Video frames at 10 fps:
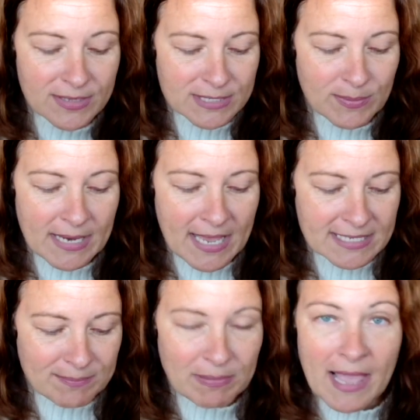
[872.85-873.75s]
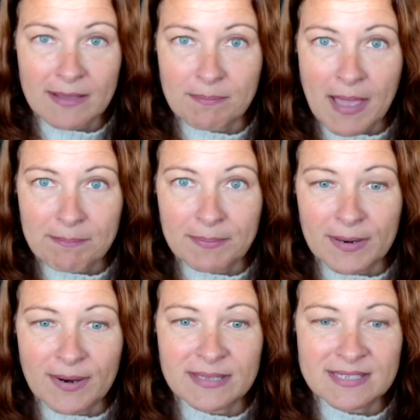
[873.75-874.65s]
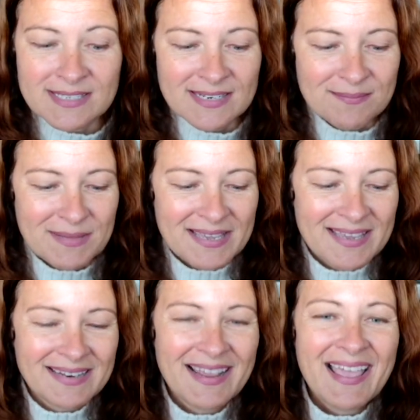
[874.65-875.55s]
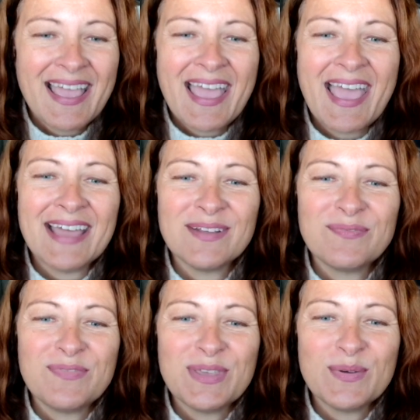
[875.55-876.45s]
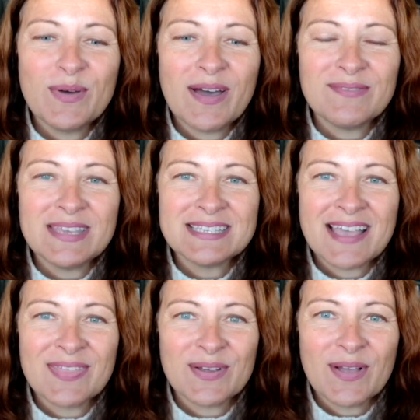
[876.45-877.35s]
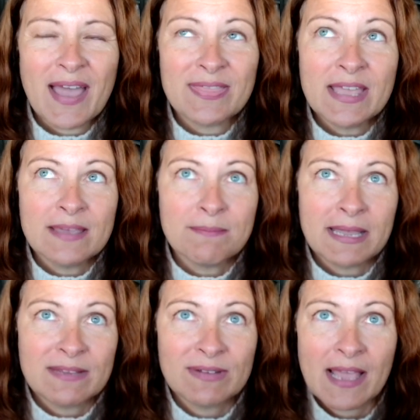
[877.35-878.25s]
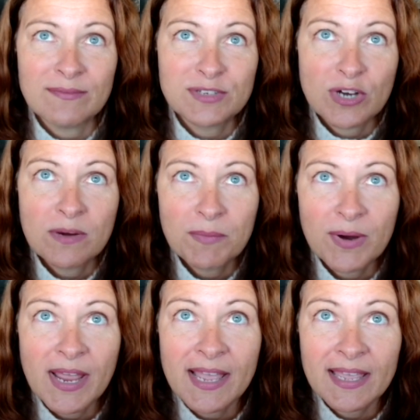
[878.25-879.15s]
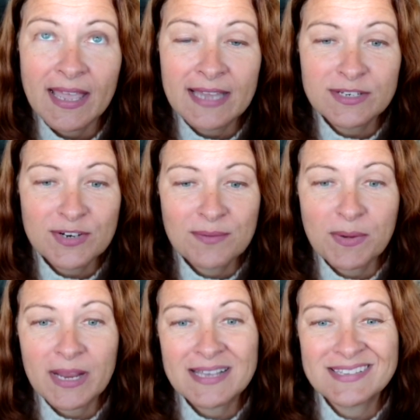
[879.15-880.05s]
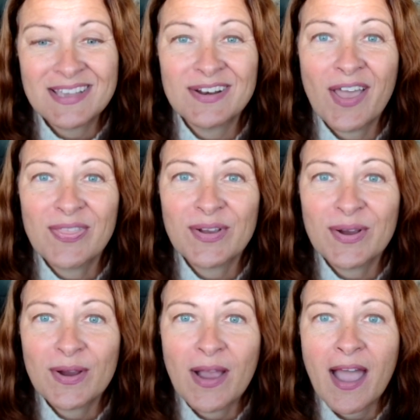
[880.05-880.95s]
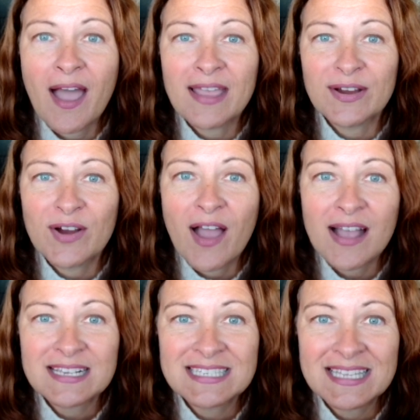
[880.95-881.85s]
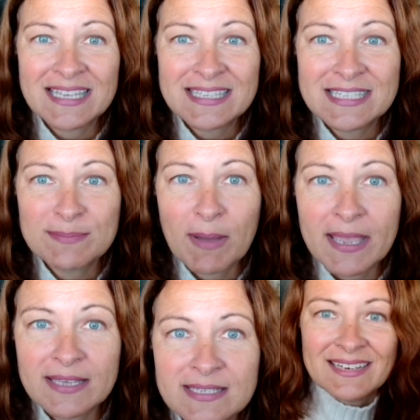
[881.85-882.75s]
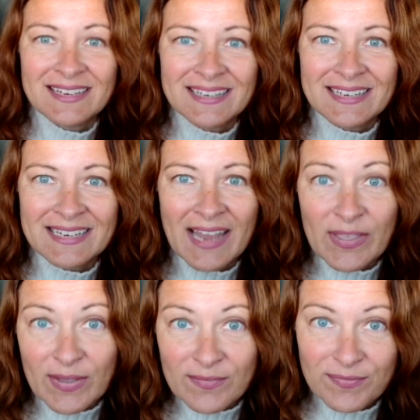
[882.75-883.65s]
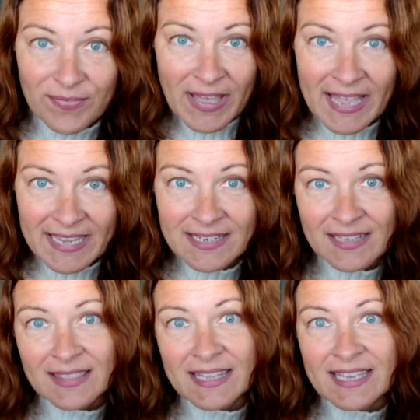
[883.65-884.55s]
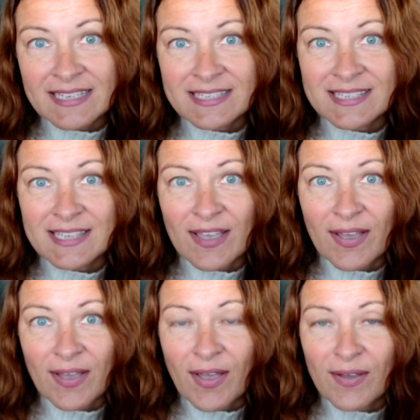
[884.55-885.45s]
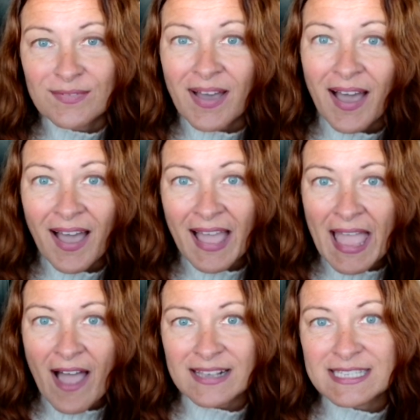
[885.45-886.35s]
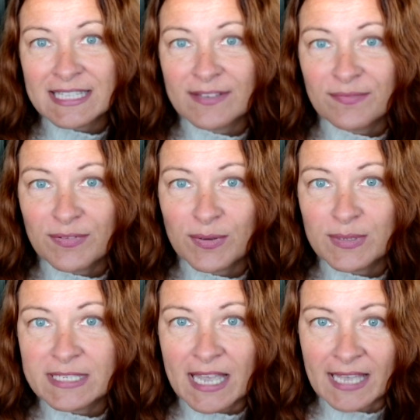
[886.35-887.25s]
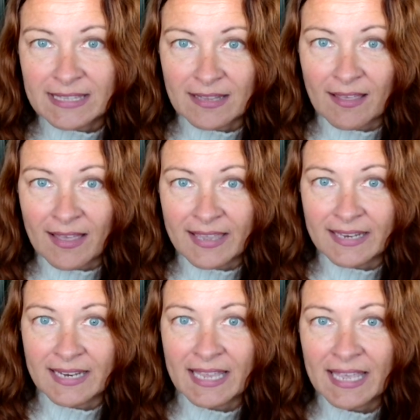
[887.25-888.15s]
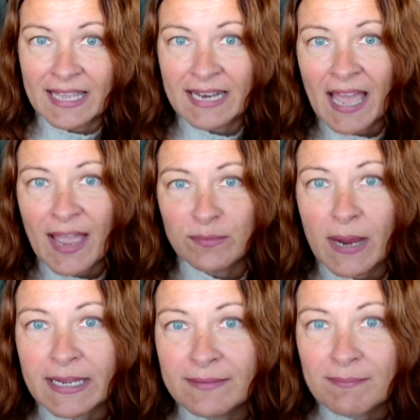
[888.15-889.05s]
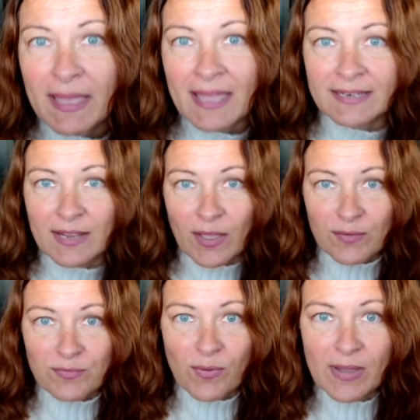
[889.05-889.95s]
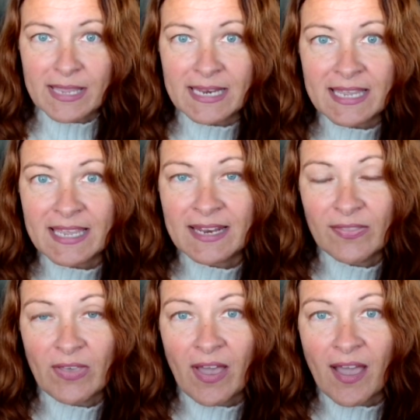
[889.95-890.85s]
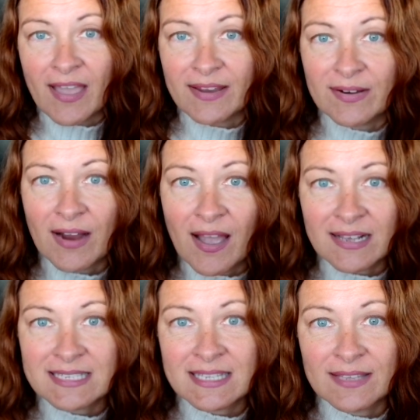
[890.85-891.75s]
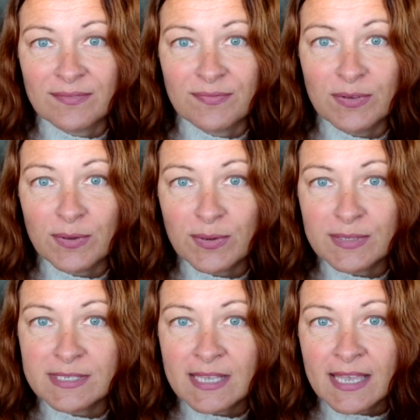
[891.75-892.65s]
This one has black pepper and cinnamon and a few of these other, I think it might even have turmeric, and turmeric is another higher oxalate spice. Now you can find lists of high oxalate foods online, and I recommend avoiding the higher oxalate foods.